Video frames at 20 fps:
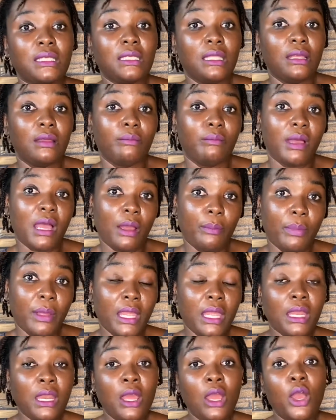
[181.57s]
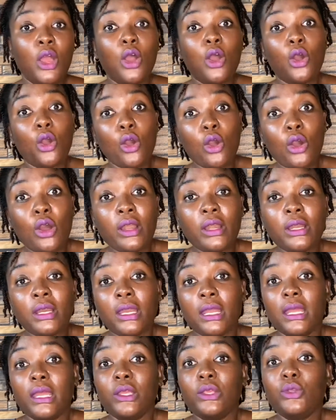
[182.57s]
the back pain, or
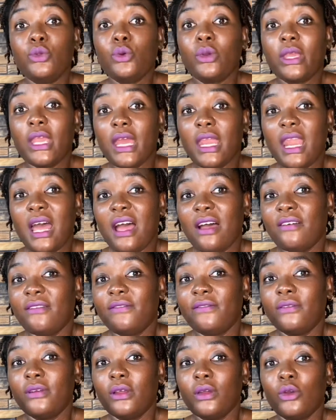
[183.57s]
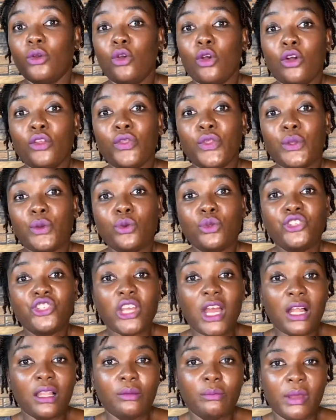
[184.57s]
you can have gone through
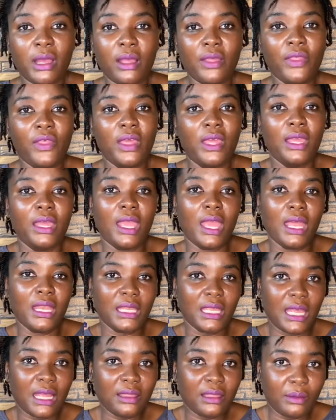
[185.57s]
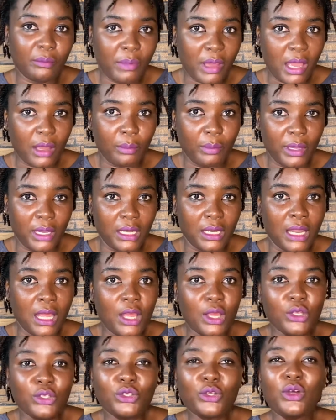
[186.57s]
childbirth and get the back pain.
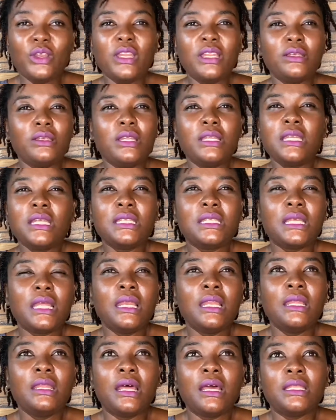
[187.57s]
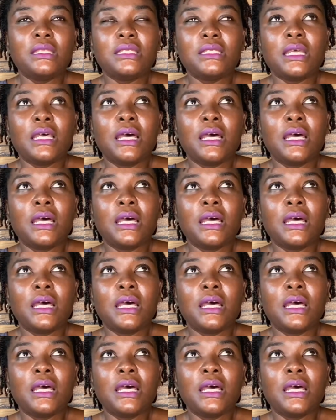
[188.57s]
So not necessarily that